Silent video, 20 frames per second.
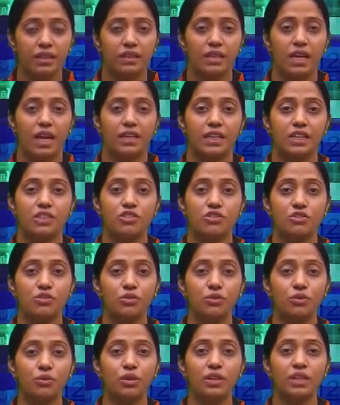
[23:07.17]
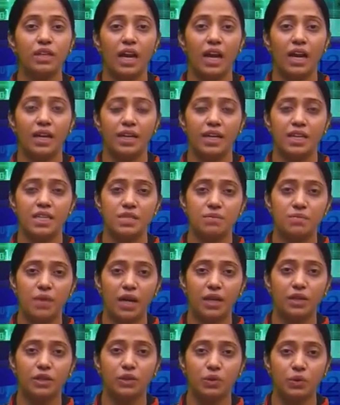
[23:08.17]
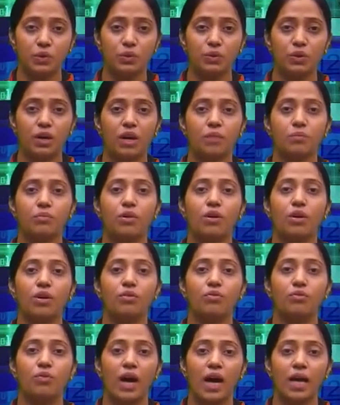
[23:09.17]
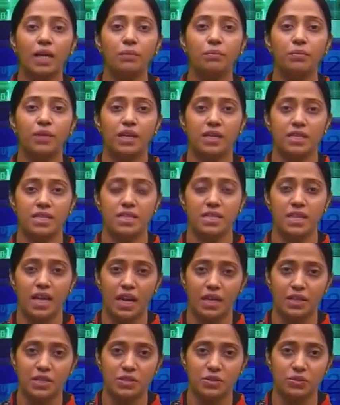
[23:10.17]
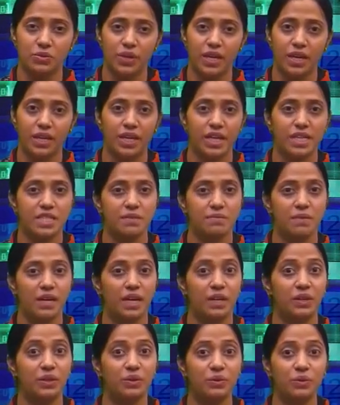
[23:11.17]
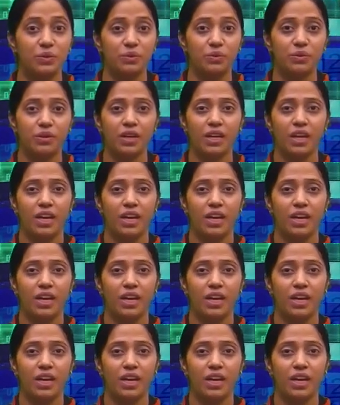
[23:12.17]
That is 2 tan x by 2 upon 1 plus tan square x by 2.